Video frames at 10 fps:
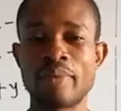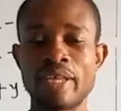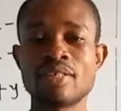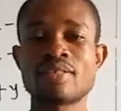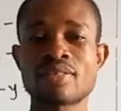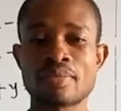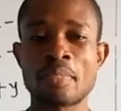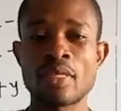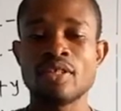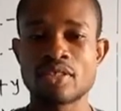Please.
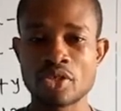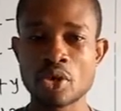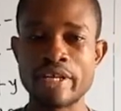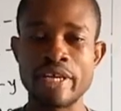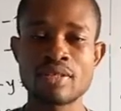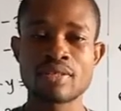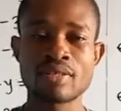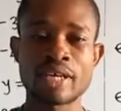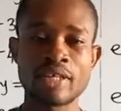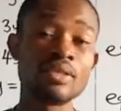To do
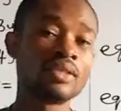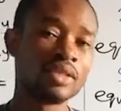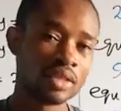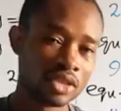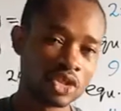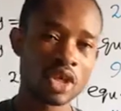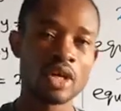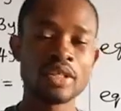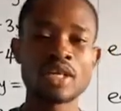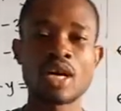this, you can
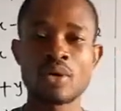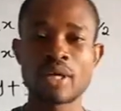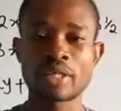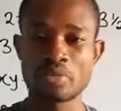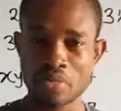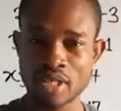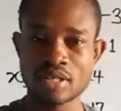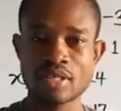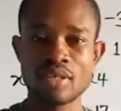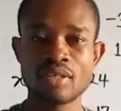join our
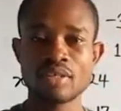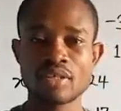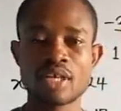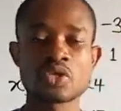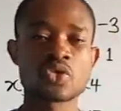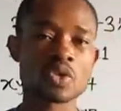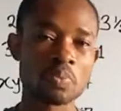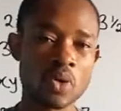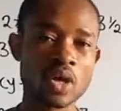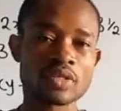community now to
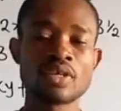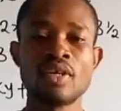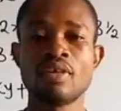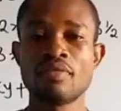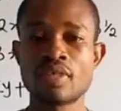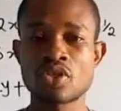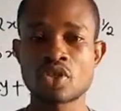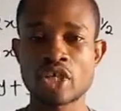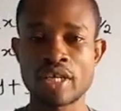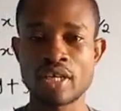support
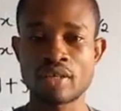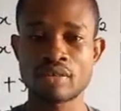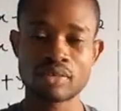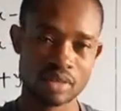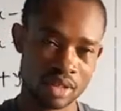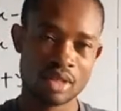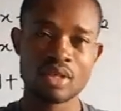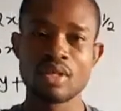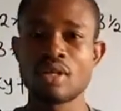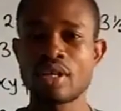this channel.
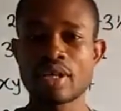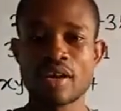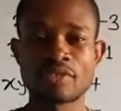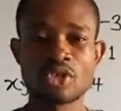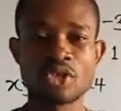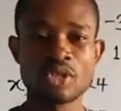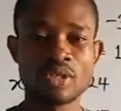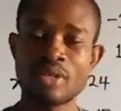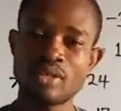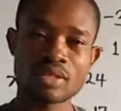All you have to do
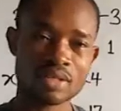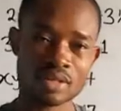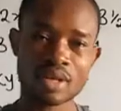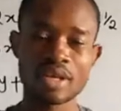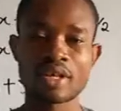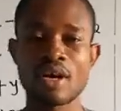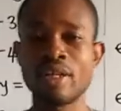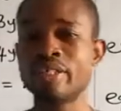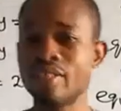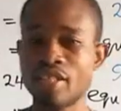is click
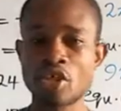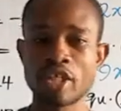on the